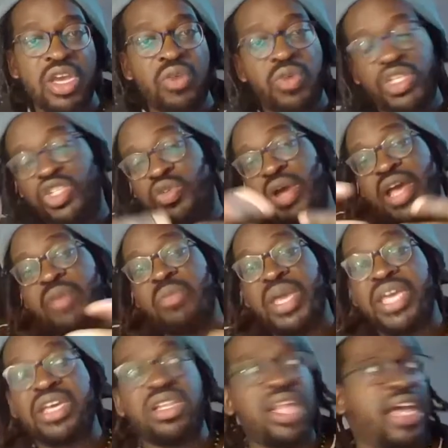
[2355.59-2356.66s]
we try and
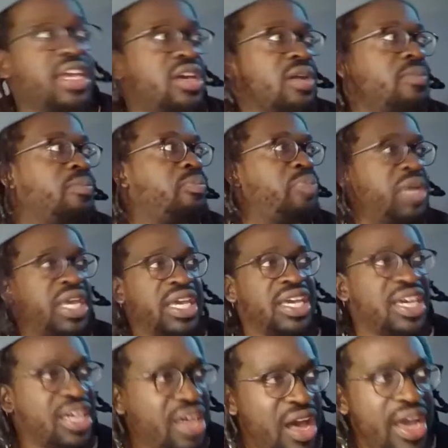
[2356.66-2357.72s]
make like a big
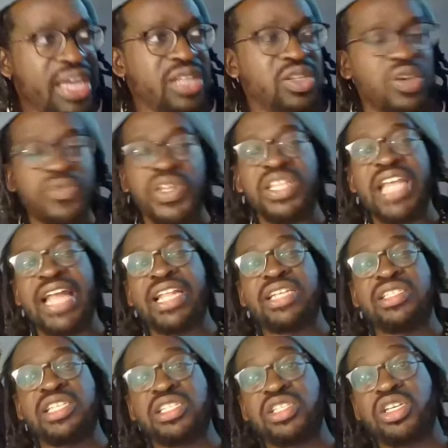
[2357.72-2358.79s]
kind of
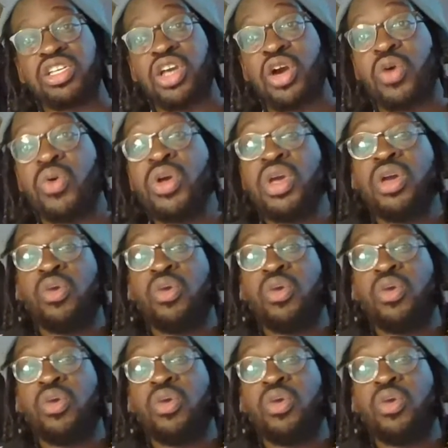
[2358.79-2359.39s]
analysis and go,